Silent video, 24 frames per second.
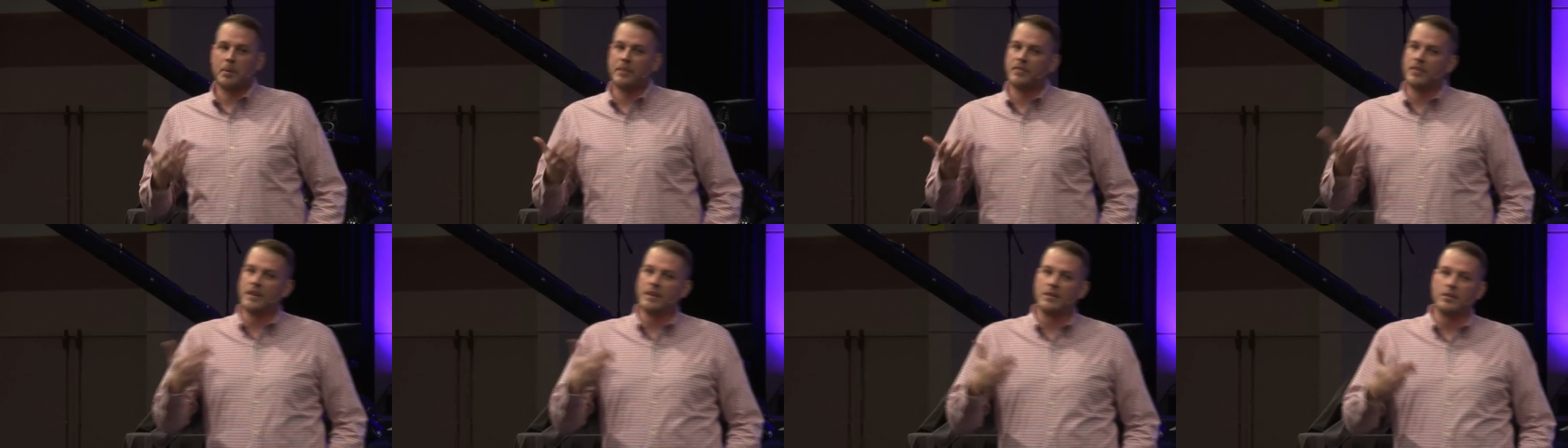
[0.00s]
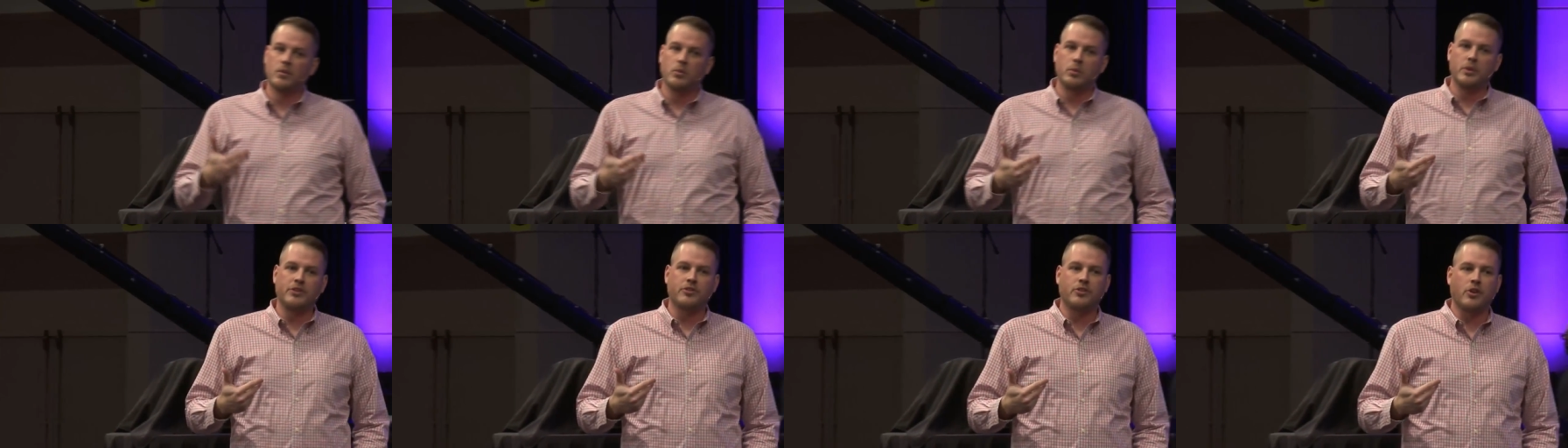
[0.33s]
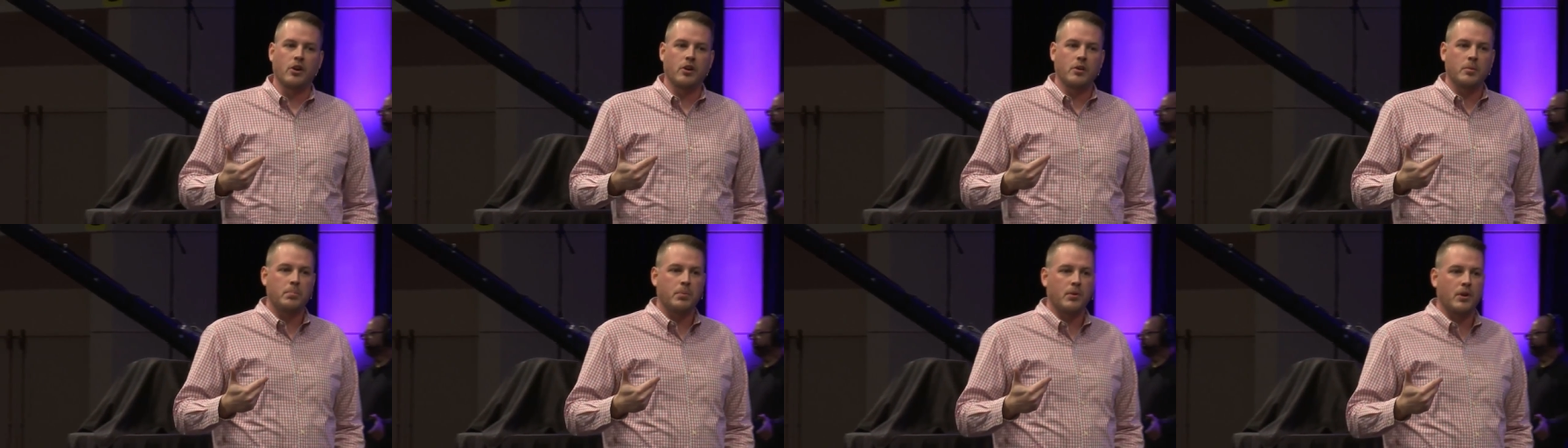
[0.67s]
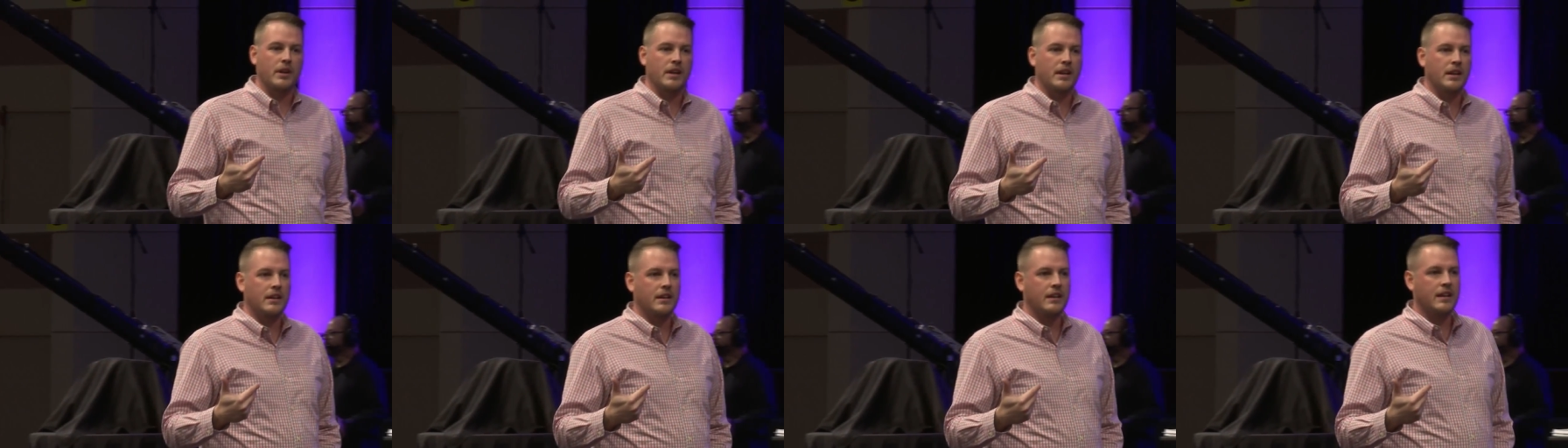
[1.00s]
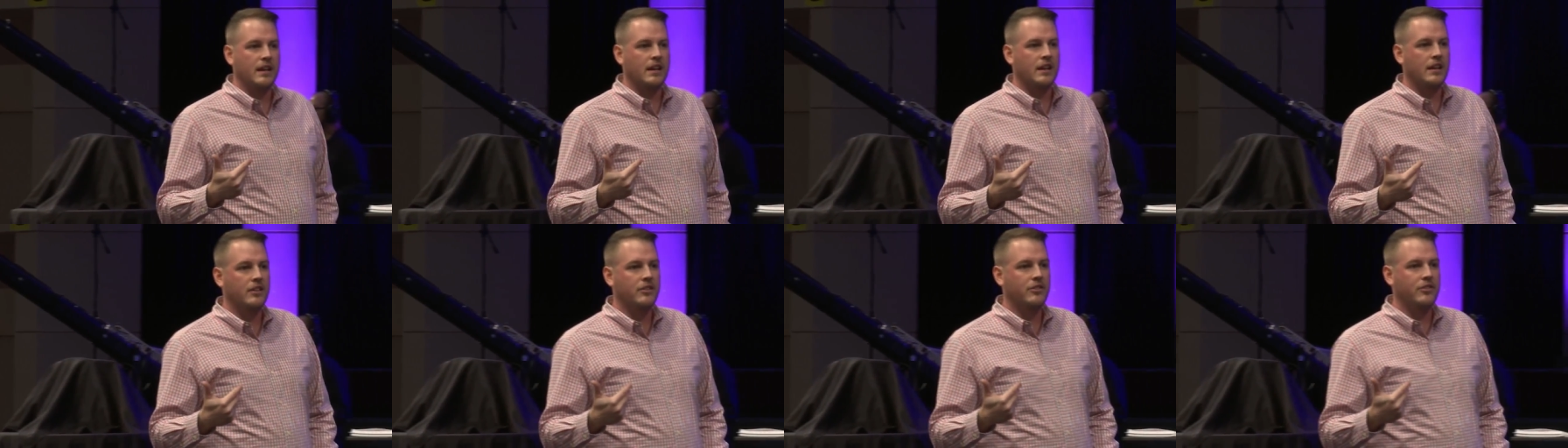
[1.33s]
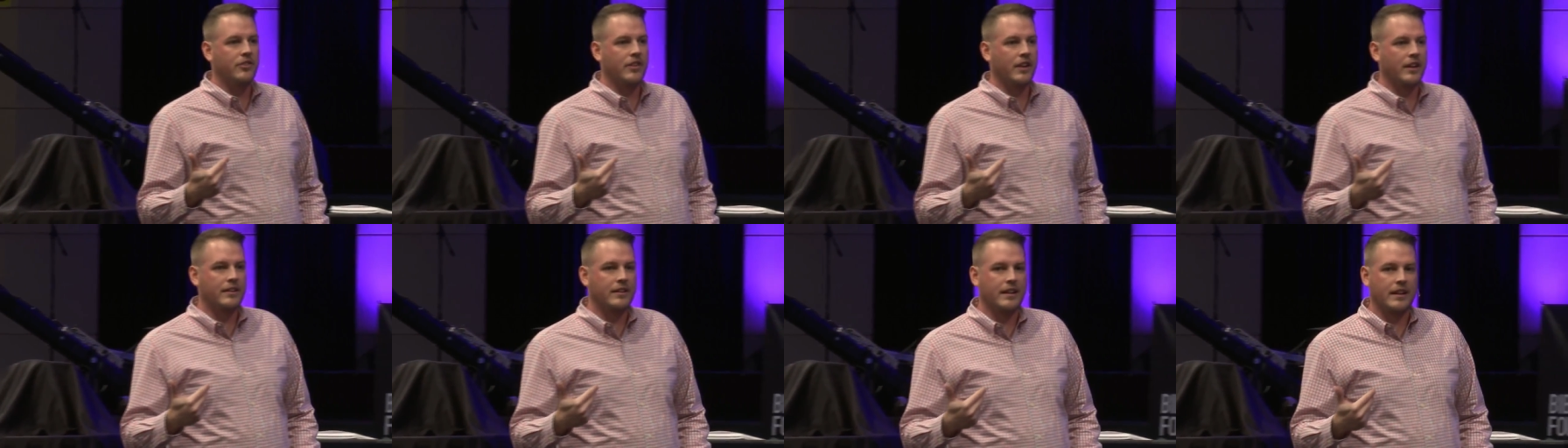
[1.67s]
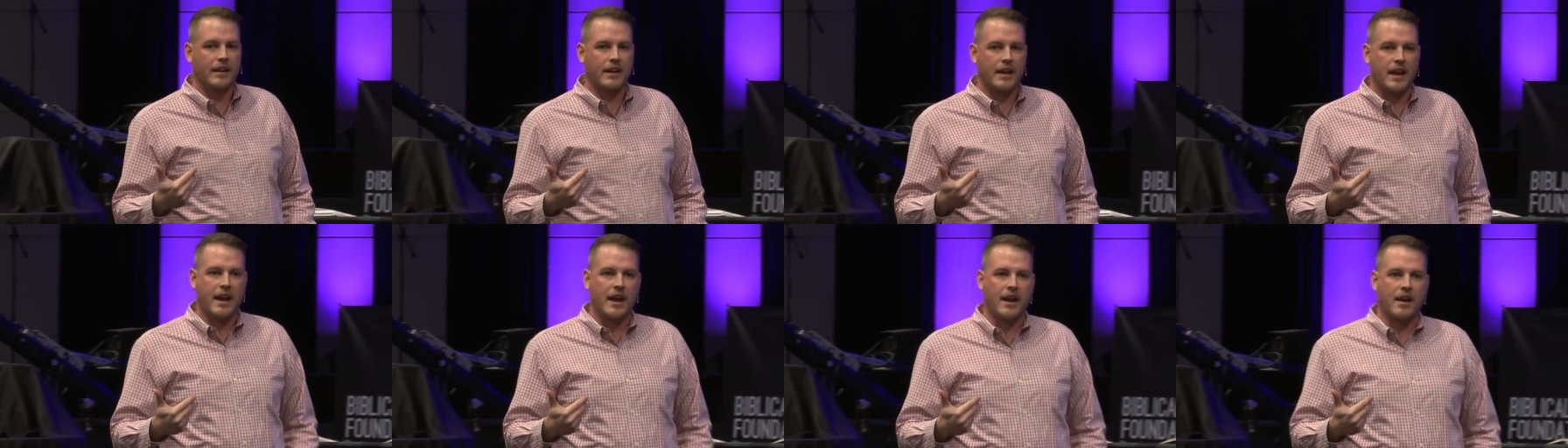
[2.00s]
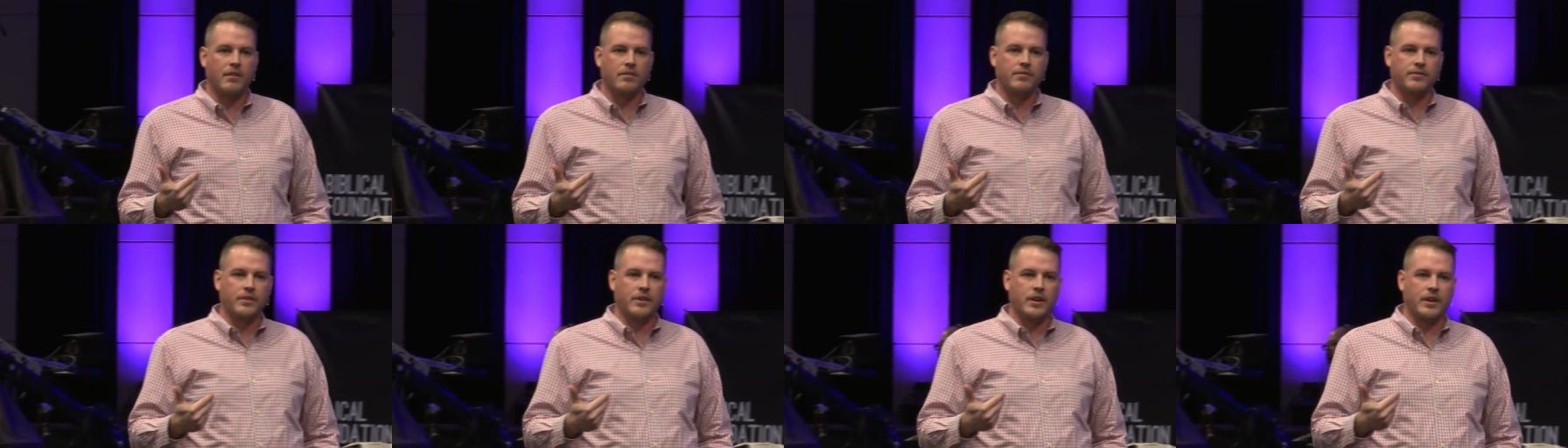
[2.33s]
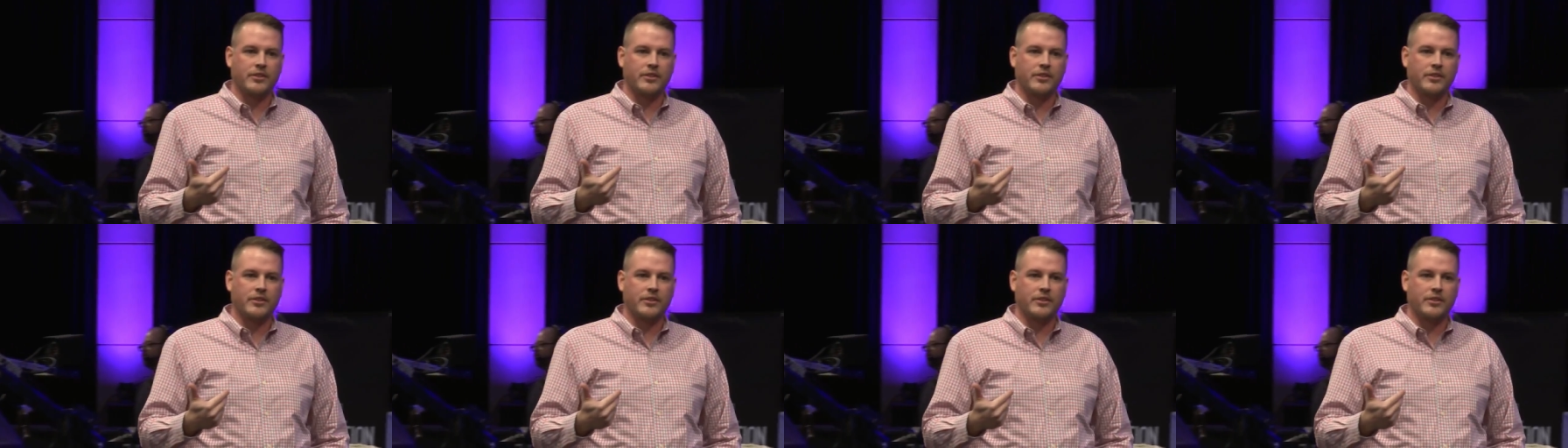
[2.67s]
But then we started bringing kids that didn't have